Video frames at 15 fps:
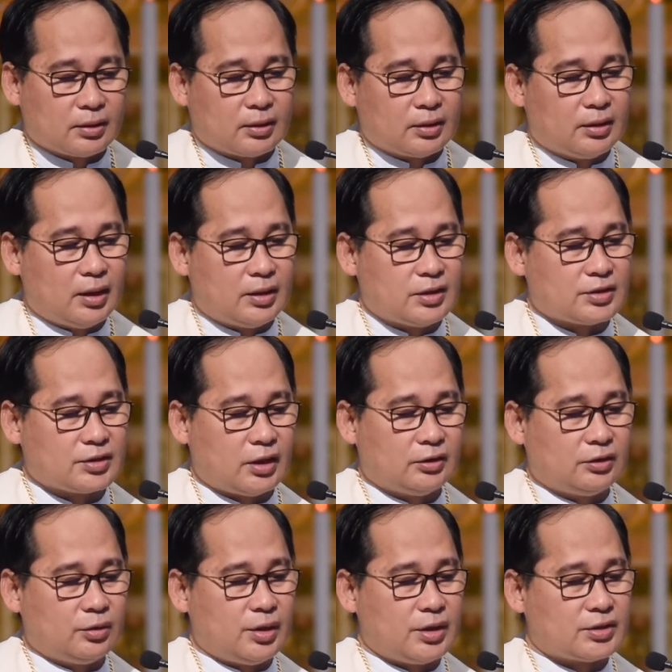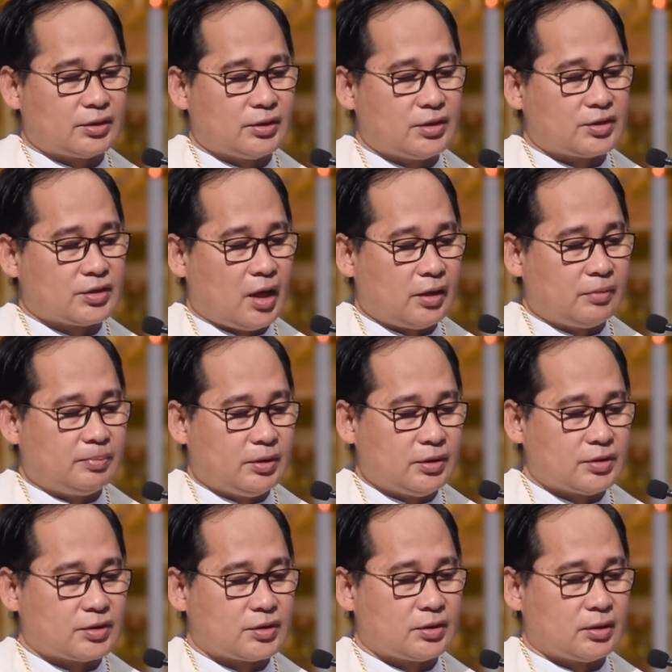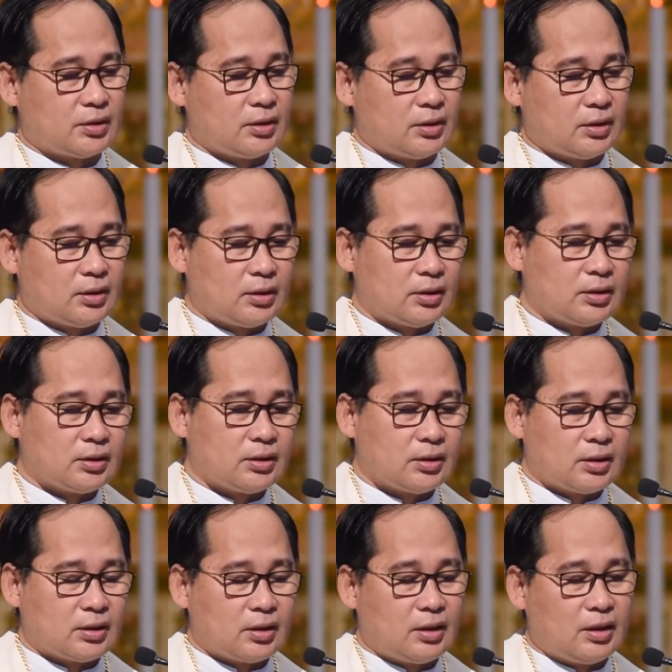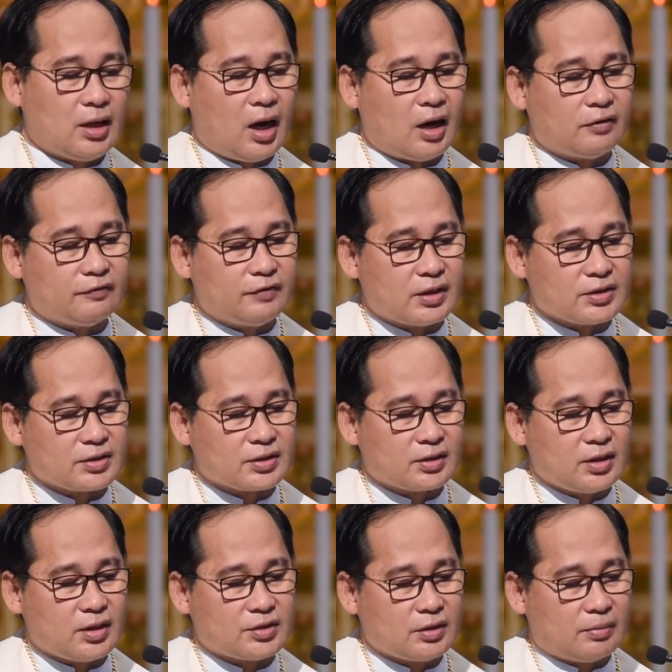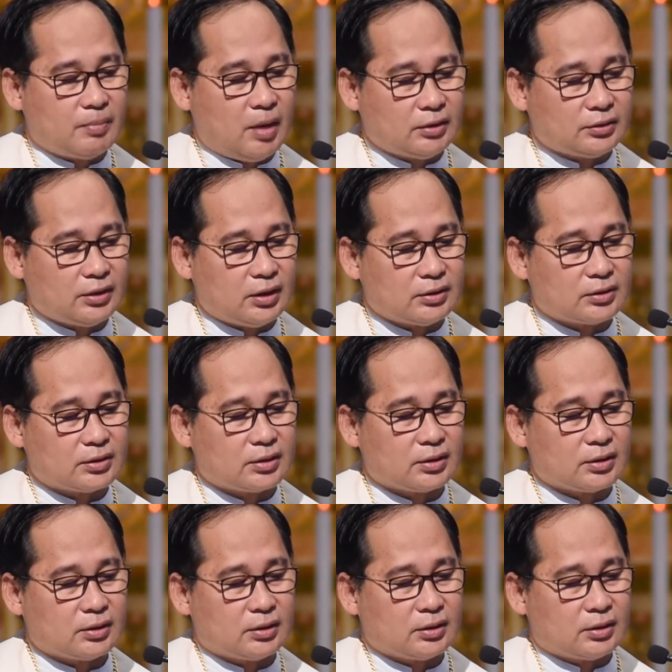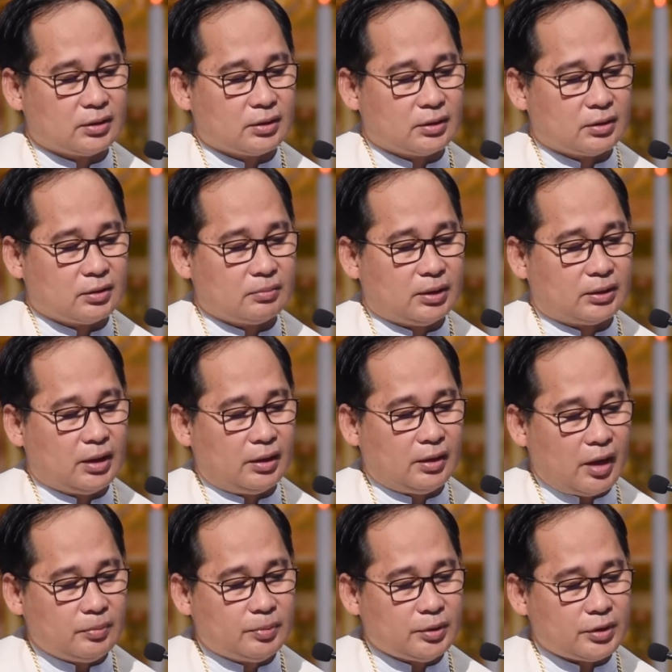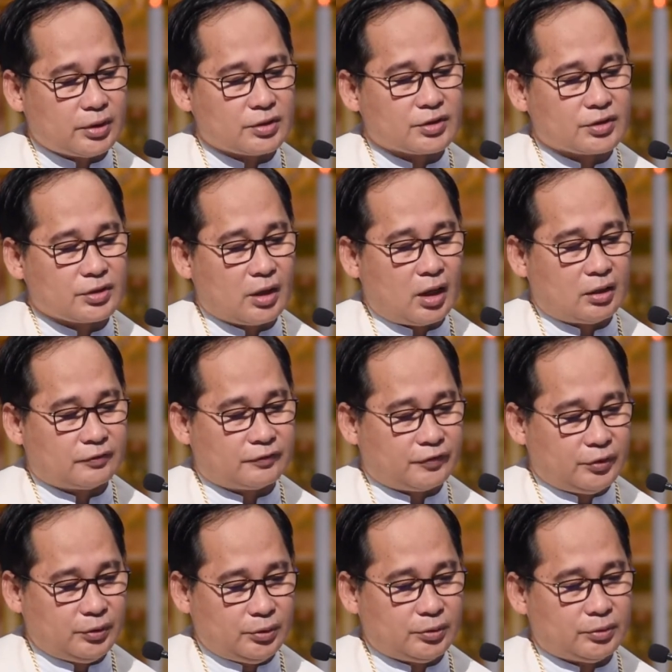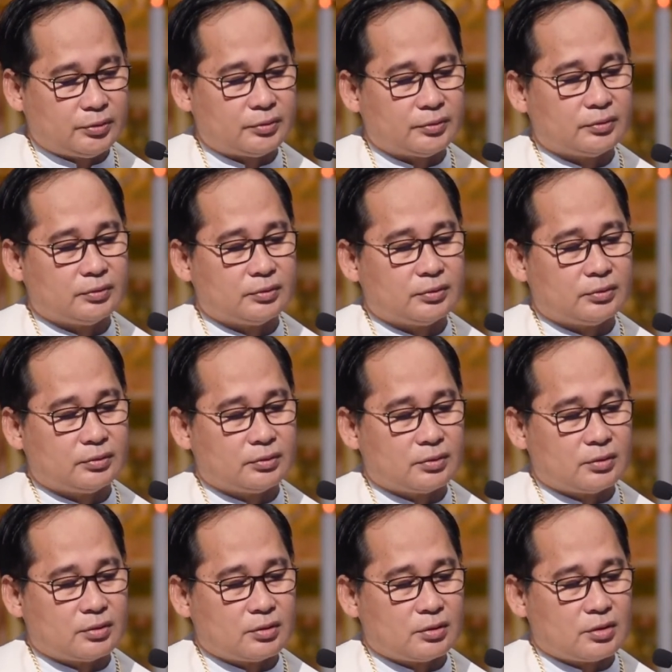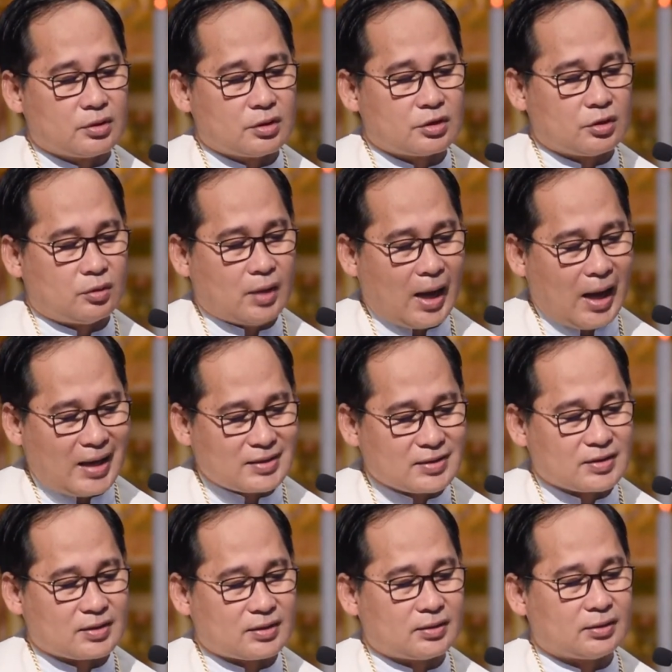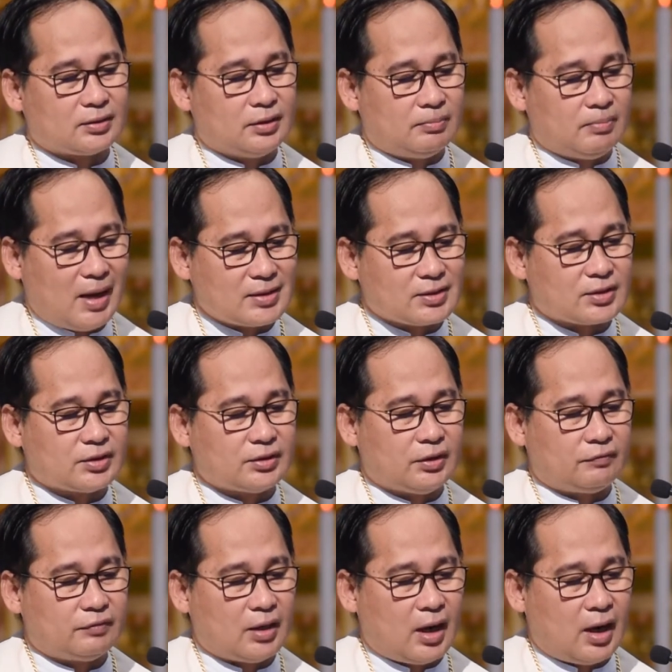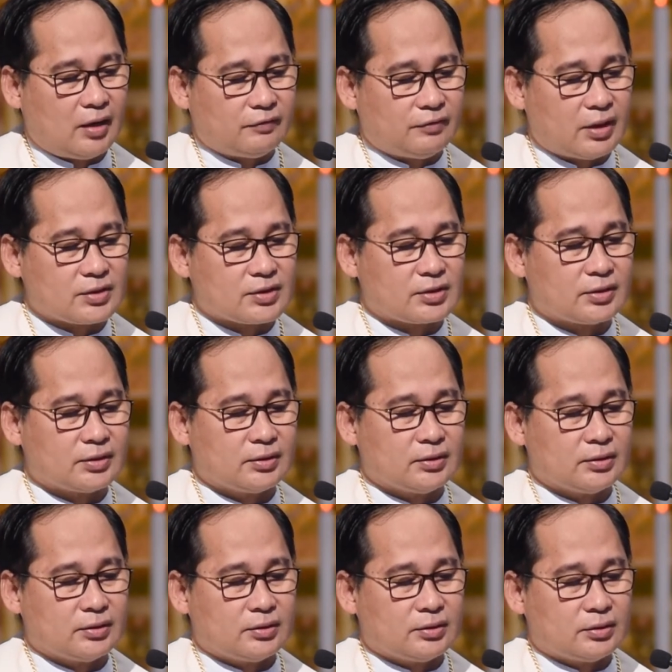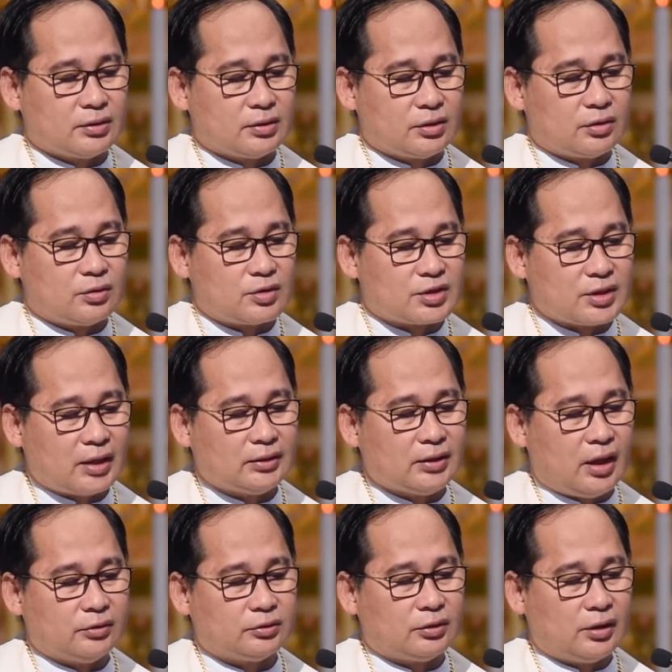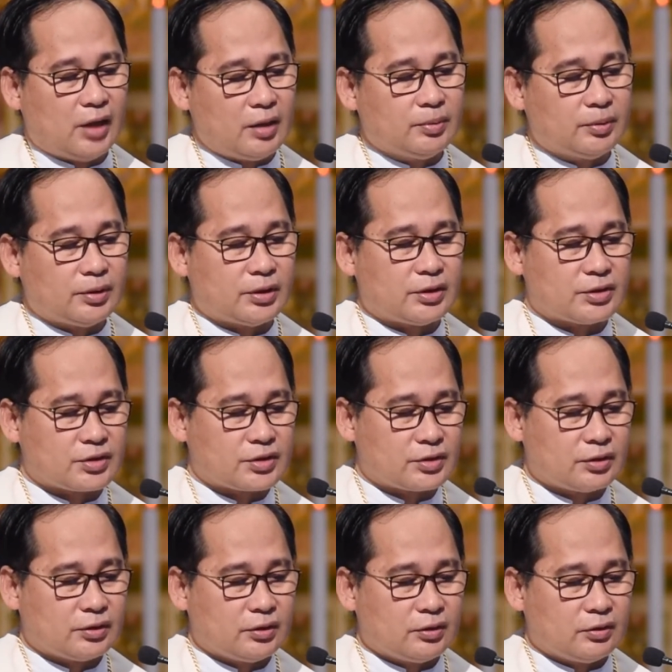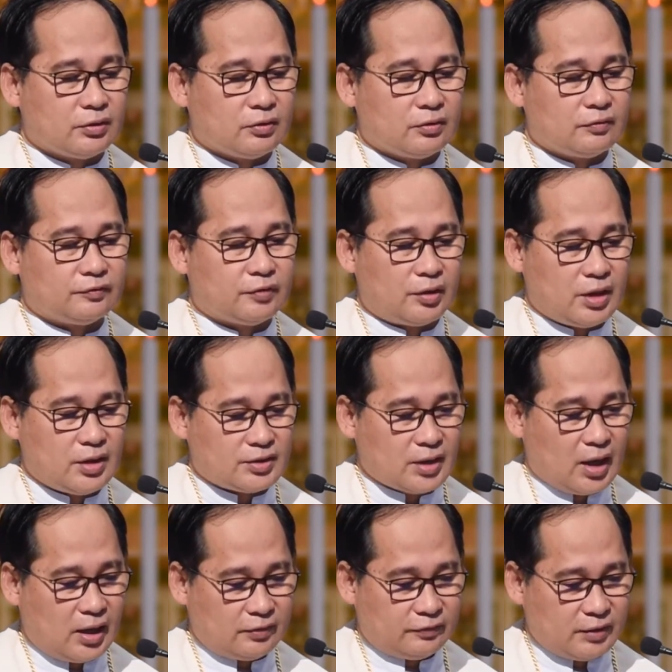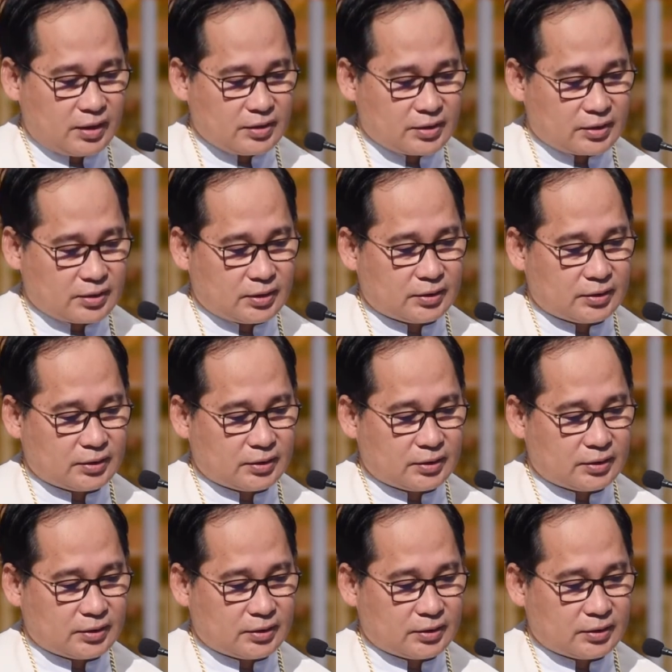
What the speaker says: Then he said to his disciples, "The harvest is abundant, but the laborers are few. So ask the master of the harvest to send out laborers for his harvest."